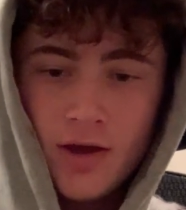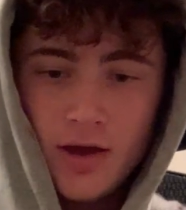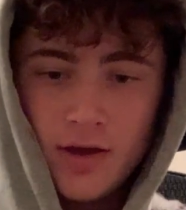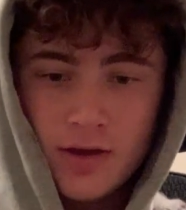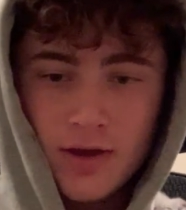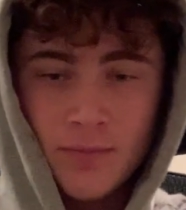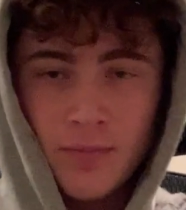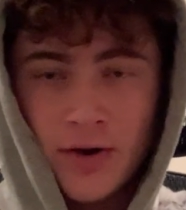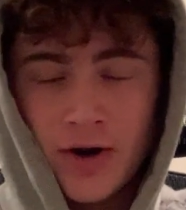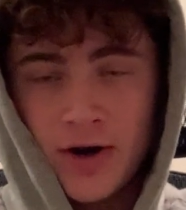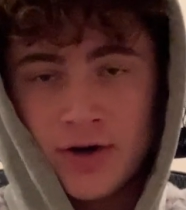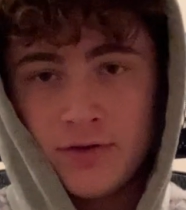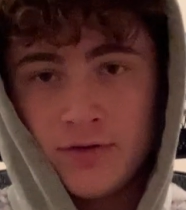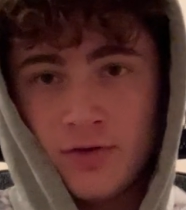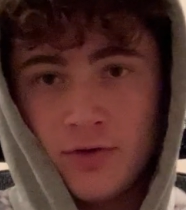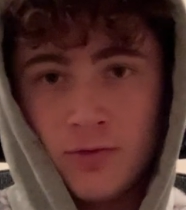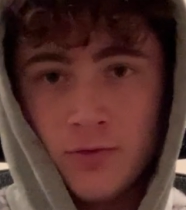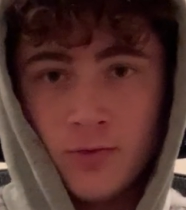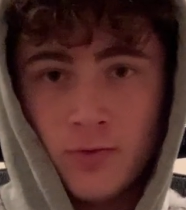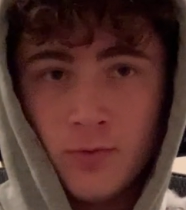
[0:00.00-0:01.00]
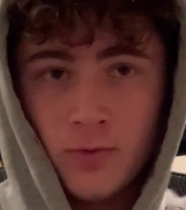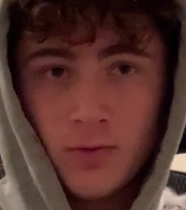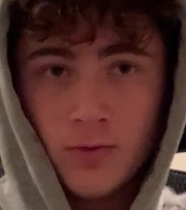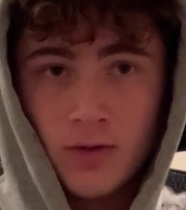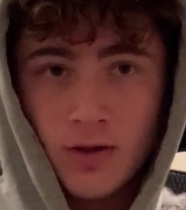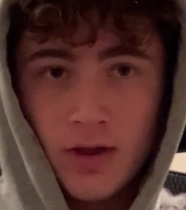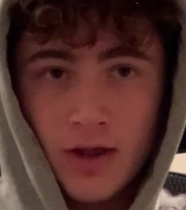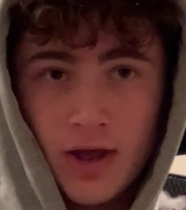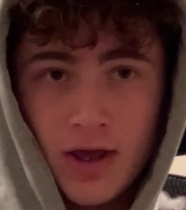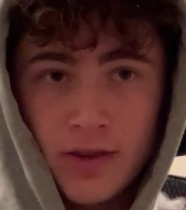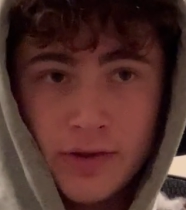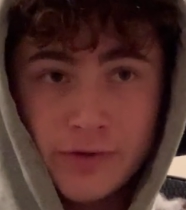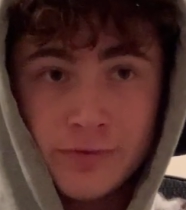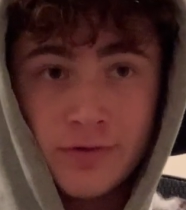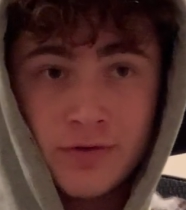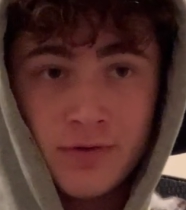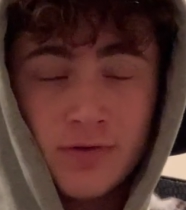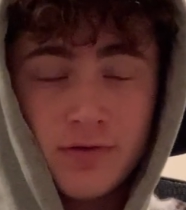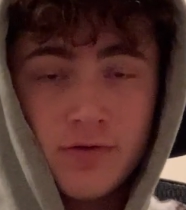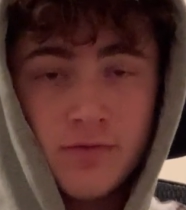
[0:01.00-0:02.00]
compared to, and there's
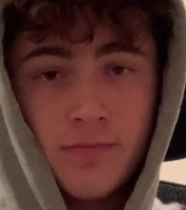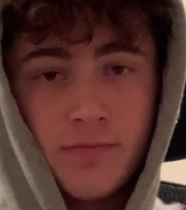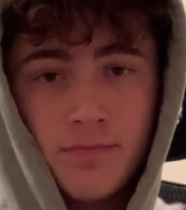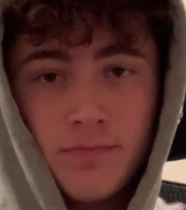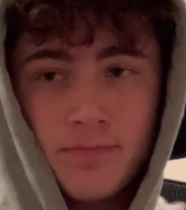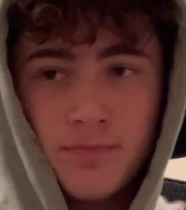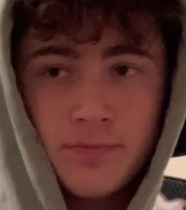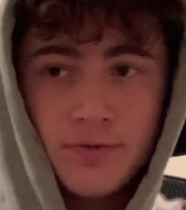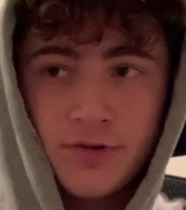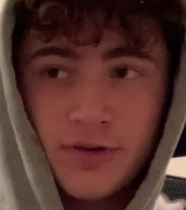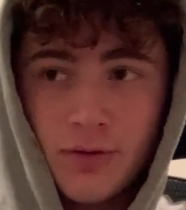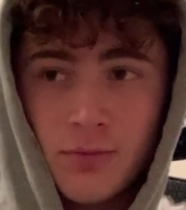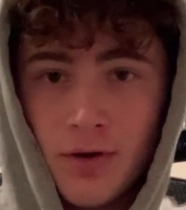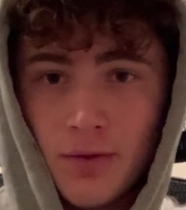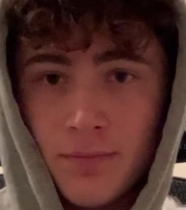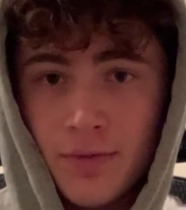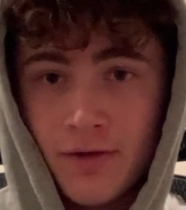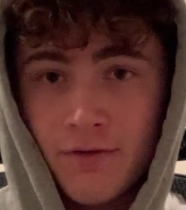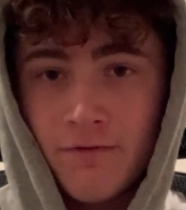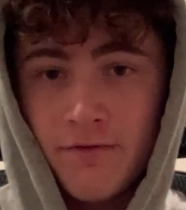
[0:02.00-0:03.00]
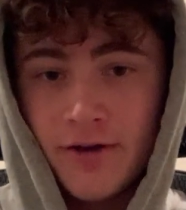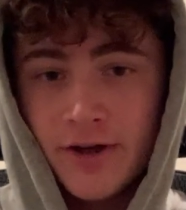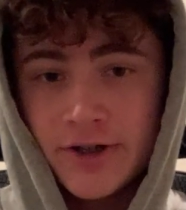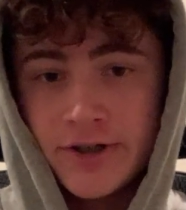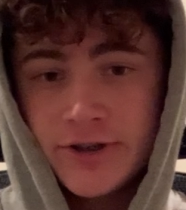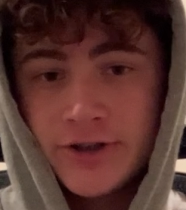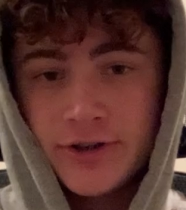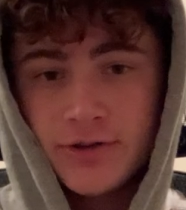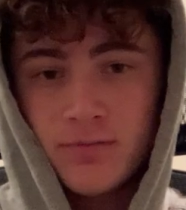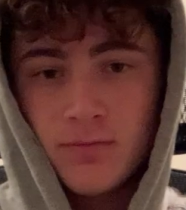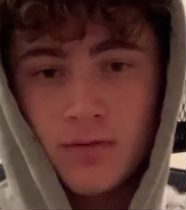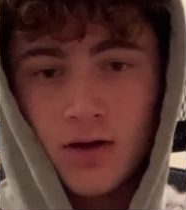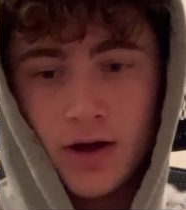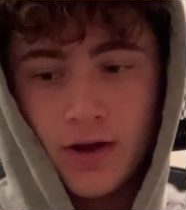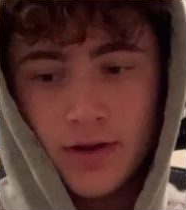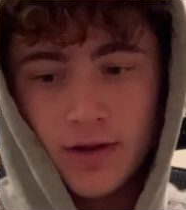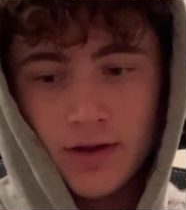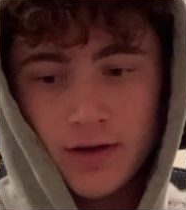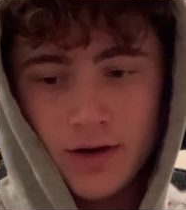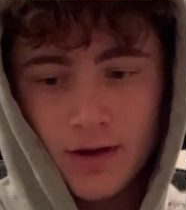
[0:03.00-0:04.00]
been somewhat big fish
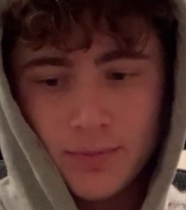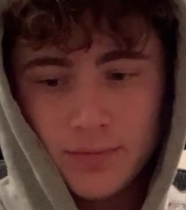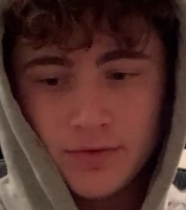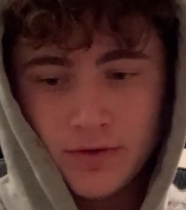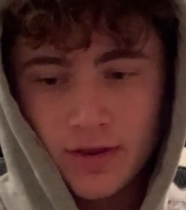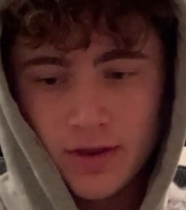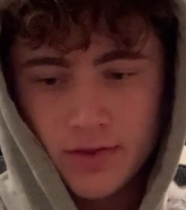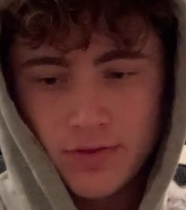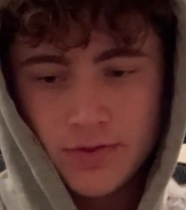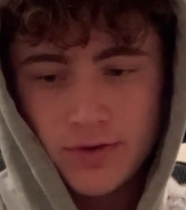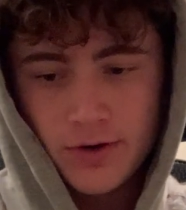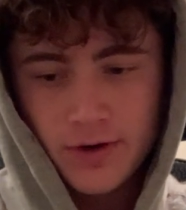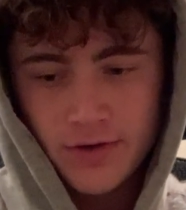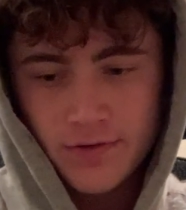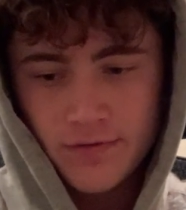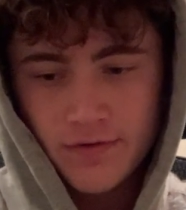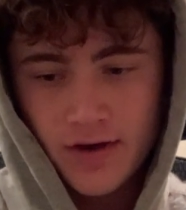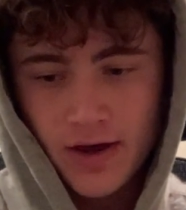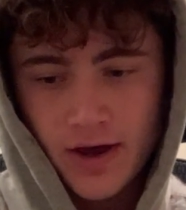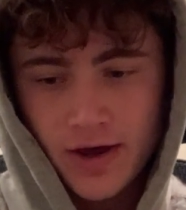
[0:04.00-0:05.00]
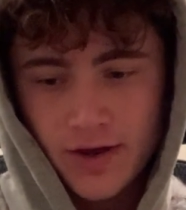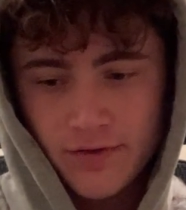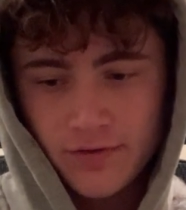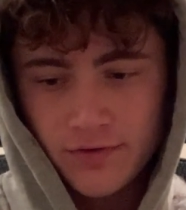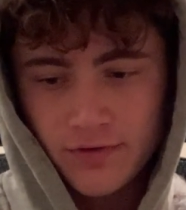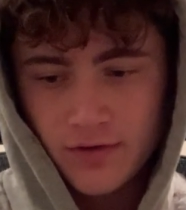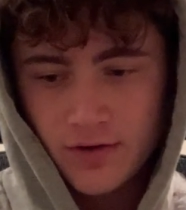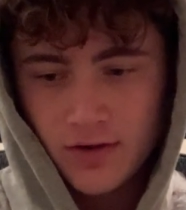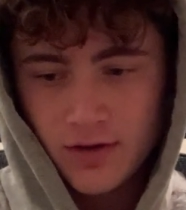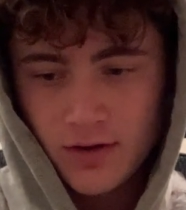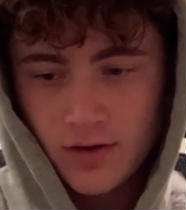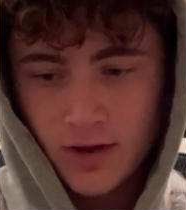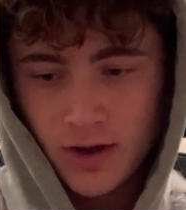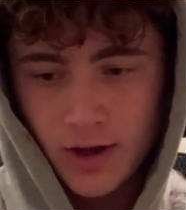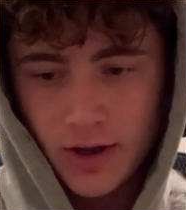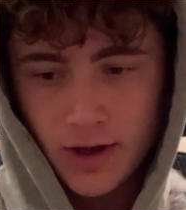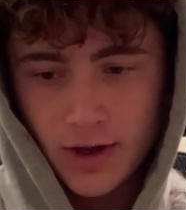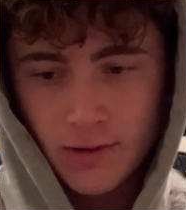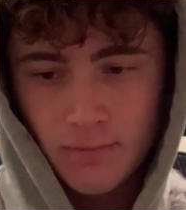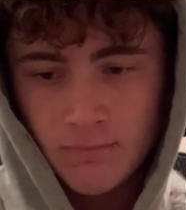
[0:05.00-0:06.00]
on it up to like 35.
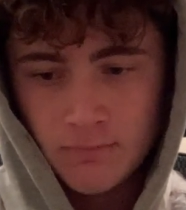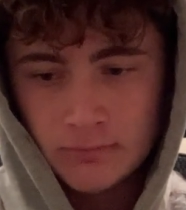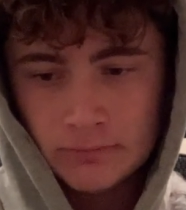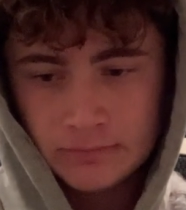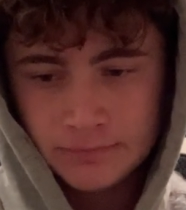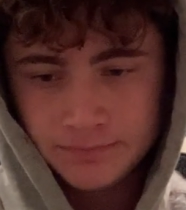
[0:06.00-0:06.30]
I've